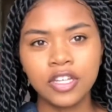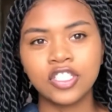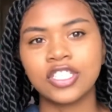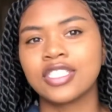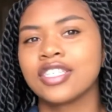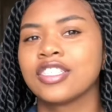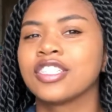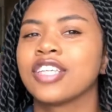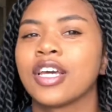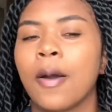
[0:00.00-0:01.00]
justice is
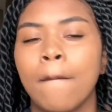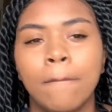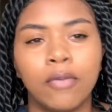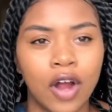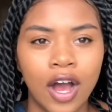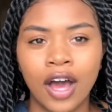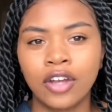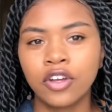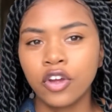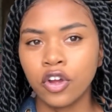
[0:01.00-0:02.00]
just like a
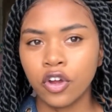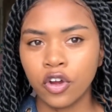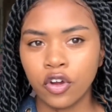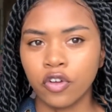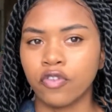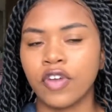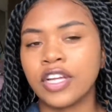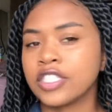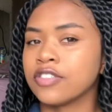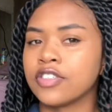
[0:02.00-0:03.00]
broad
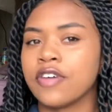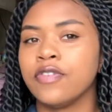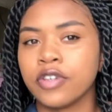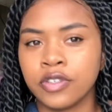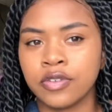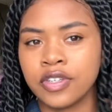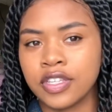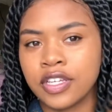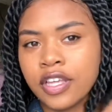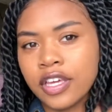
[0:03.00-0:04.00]
range of stuff you can do with
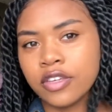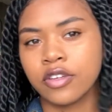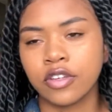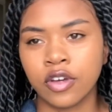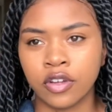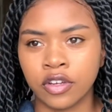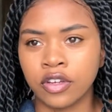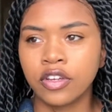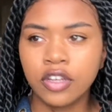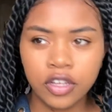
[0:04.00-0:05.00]
it. Like, you can go
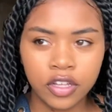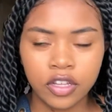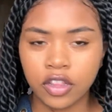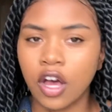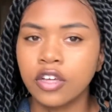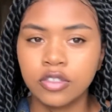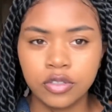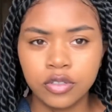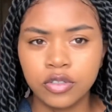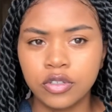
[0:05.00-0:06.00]
to law
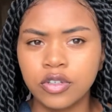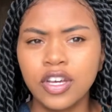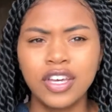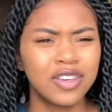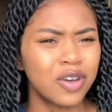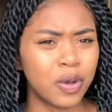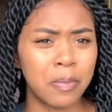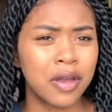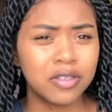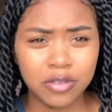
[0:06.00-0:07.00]
school, you go to
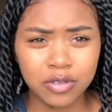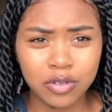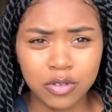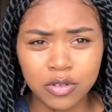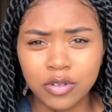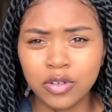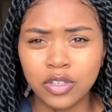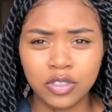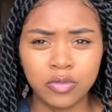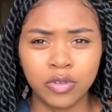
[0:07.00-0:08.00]
medical school
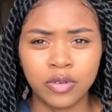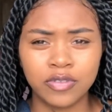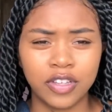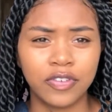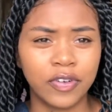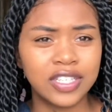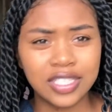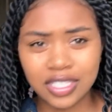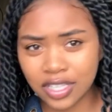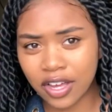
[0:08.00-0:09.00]
and do more with like
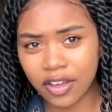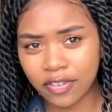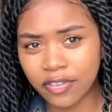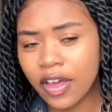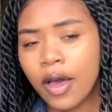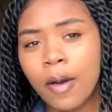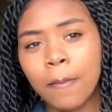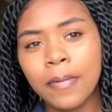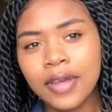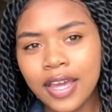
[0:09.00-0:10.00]
forensic stuff.
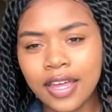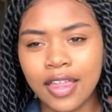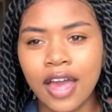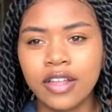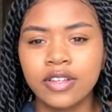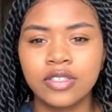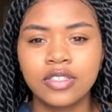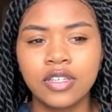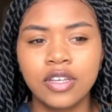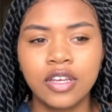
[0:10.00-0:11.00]
But yeah, that
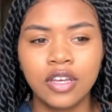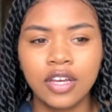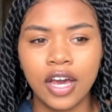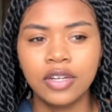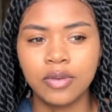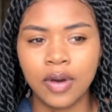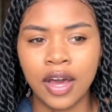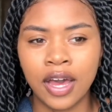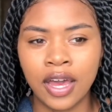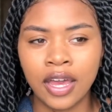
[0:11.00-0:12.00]
is kind of
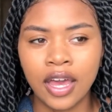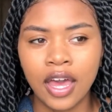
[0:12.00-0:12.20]
why